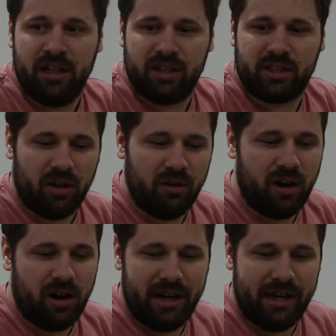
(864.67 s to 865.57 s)
So
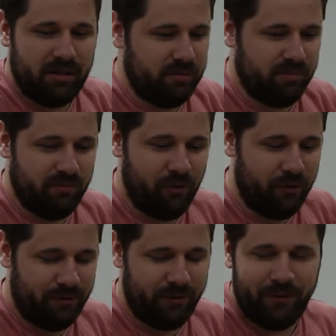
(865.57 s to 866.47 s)
I
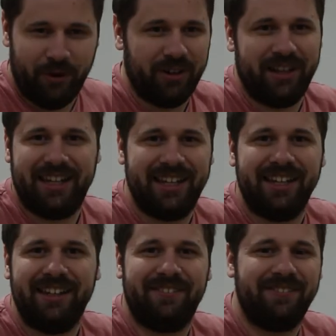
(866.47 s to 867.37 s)

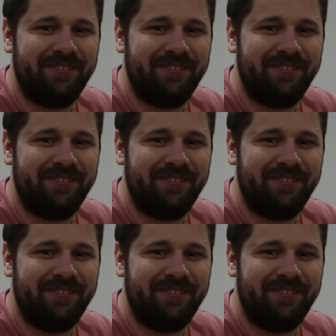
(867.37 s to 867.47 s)
fully